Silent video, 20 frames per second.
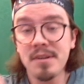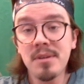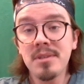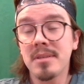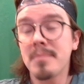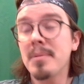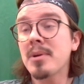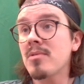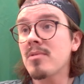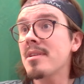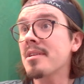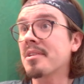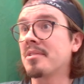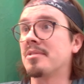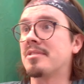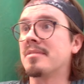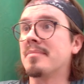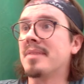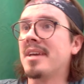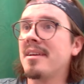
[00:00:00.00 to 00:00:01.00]
That feels
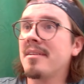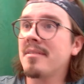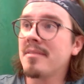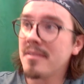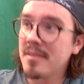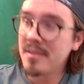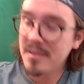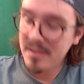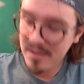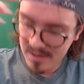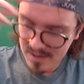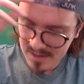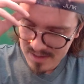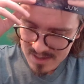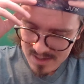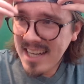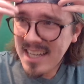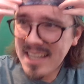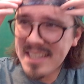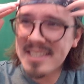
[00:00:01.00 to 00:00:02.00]
hypocritical to me.
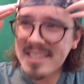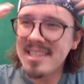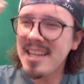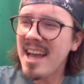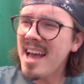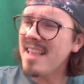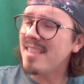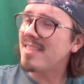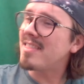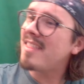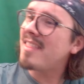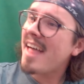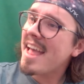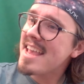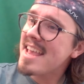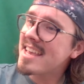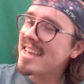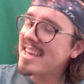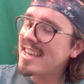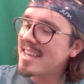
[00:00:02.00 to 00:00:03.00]
And it's not
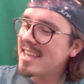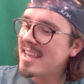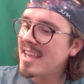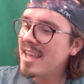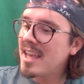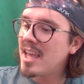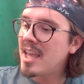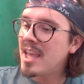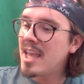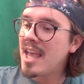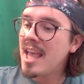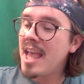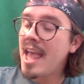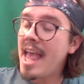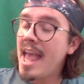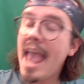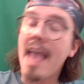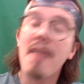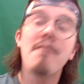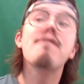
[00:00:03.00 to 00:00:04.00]
like
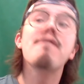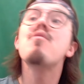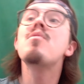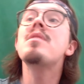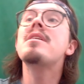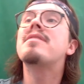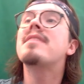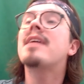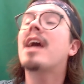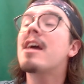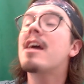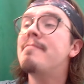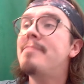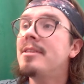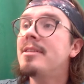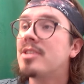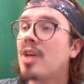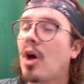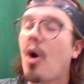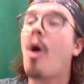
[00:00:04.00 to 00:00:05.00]
everything I've
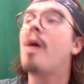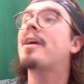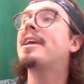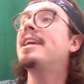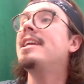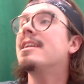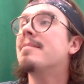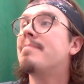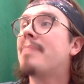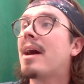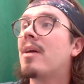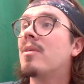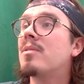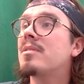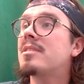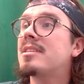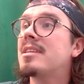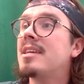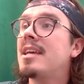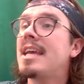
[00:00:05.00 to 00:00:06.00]
been talking
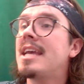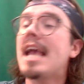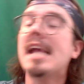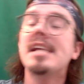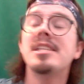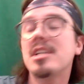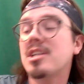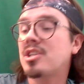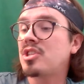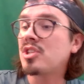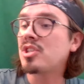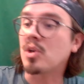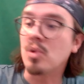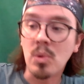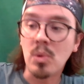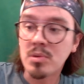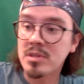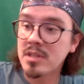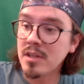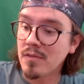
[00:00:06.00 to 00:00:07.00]
about is
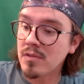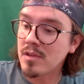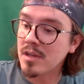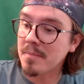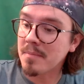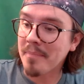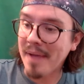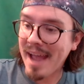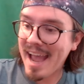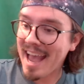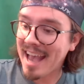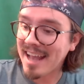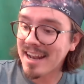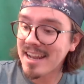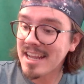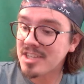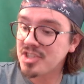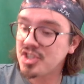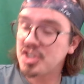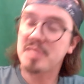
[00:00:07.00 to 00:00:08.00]
exclusively
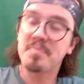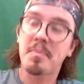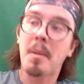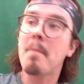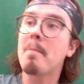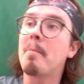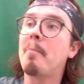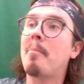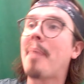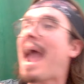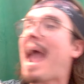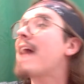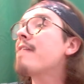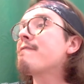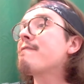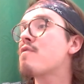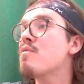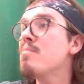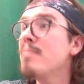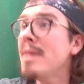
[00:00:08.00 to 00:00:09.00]
bad. It's just been
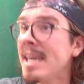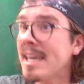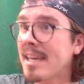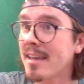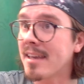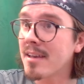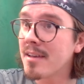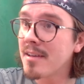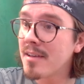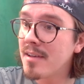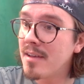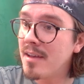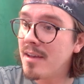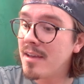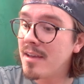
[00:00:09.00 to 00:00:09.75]
bad for me.